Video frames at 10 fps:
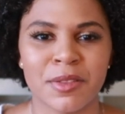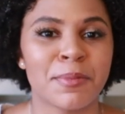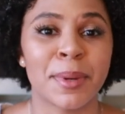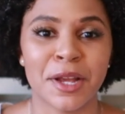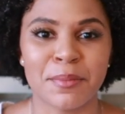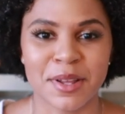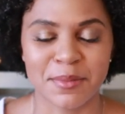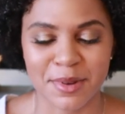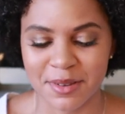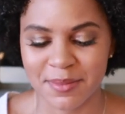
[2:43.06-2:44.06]
the bare
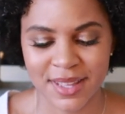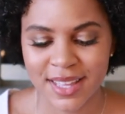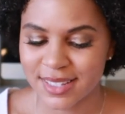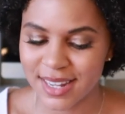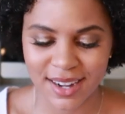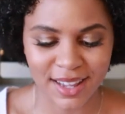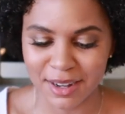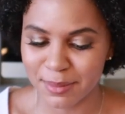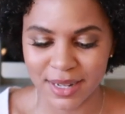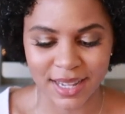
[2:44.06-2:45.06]
minimum. It's not a lot
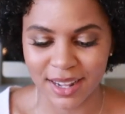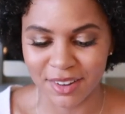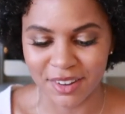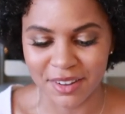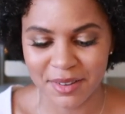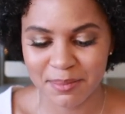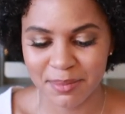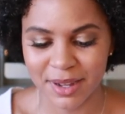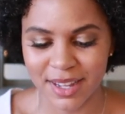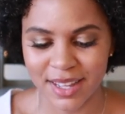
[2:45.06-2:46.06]
of money at all,
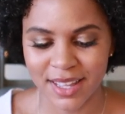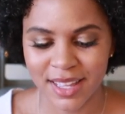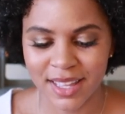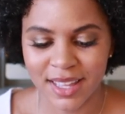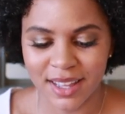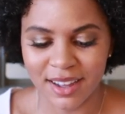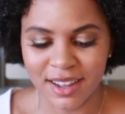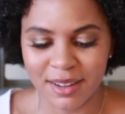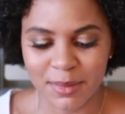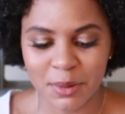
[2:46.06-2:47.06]
but
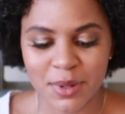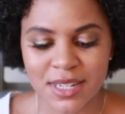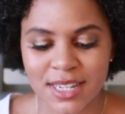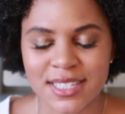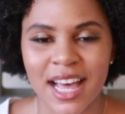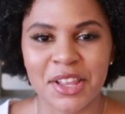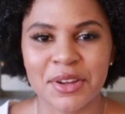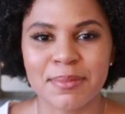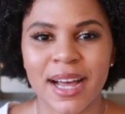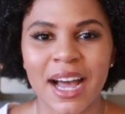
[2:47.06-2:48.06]
Um, it wasn't a
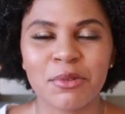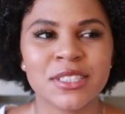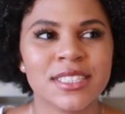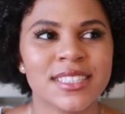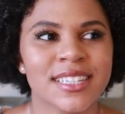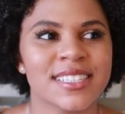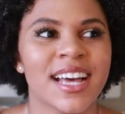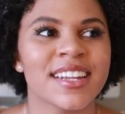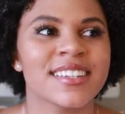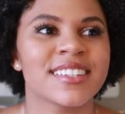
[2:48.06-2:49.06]
salary, but I was just
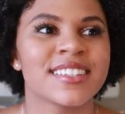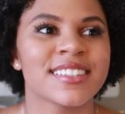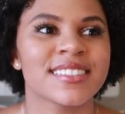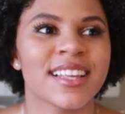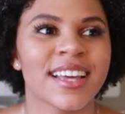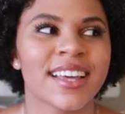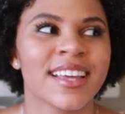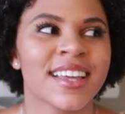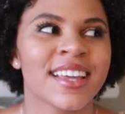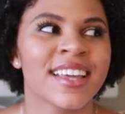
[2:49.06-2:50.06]
excited to just like
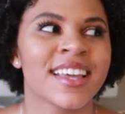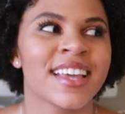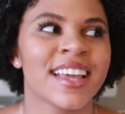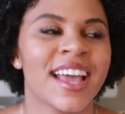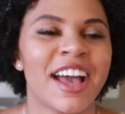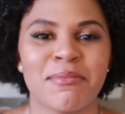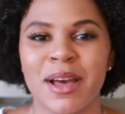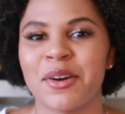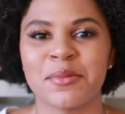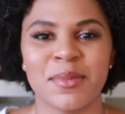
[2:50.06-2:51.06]
have
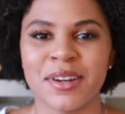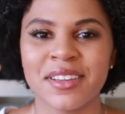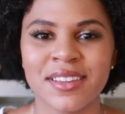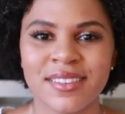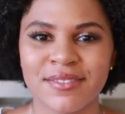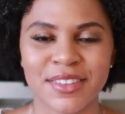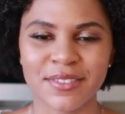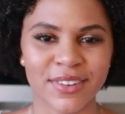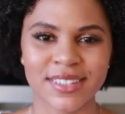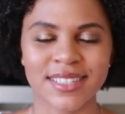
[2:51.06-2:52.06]
my own money for the
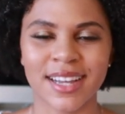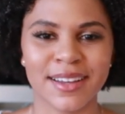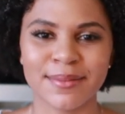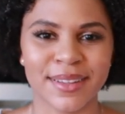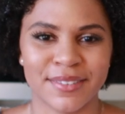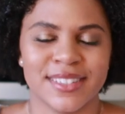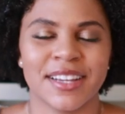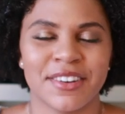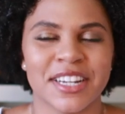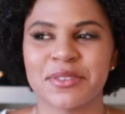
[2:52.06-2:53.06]
first time. Like once I
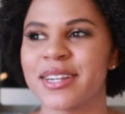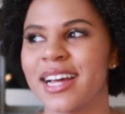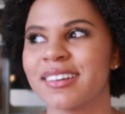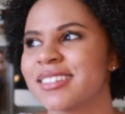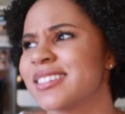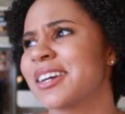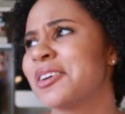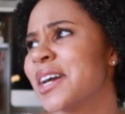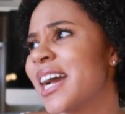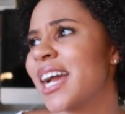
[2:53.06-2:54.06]
graduated, I was just like,
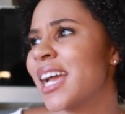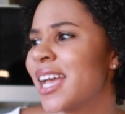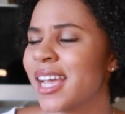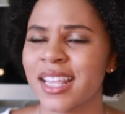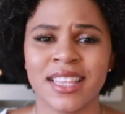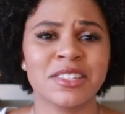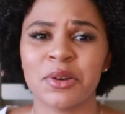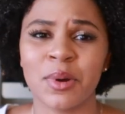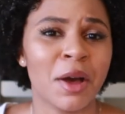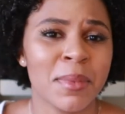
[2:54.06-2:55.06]
okay,
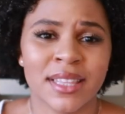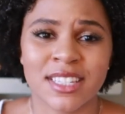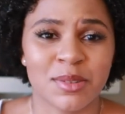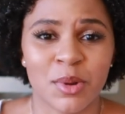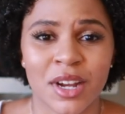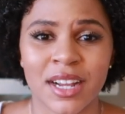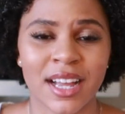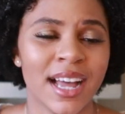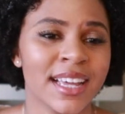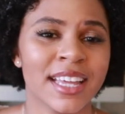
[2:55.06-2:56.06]
this'll, I'll make this
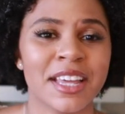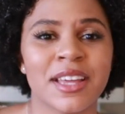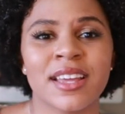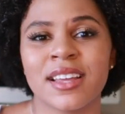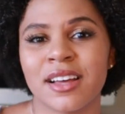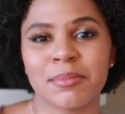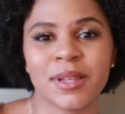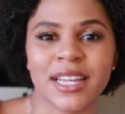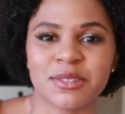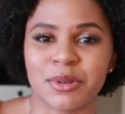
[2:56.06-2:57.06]
work. I can get a
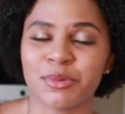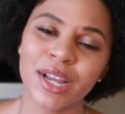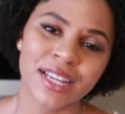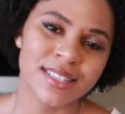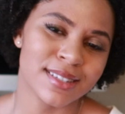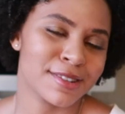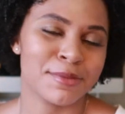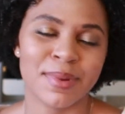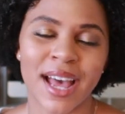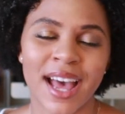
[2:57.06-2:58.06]
place where rent isn't
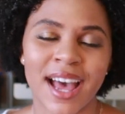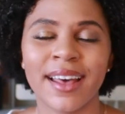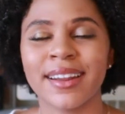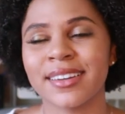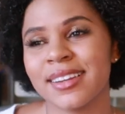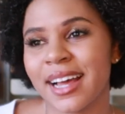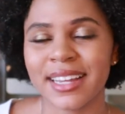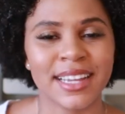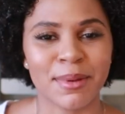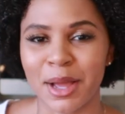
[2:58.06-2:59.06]
too bad and I
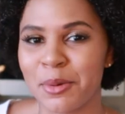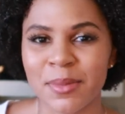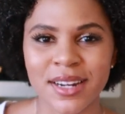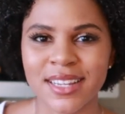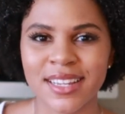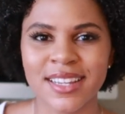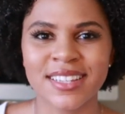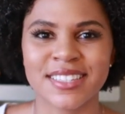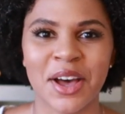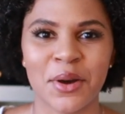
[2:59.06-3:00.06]
get my own money.
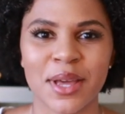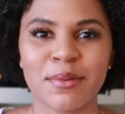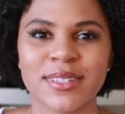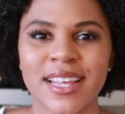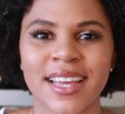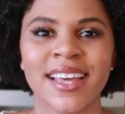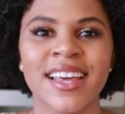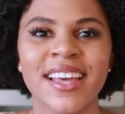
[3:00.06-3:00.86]
So it was like,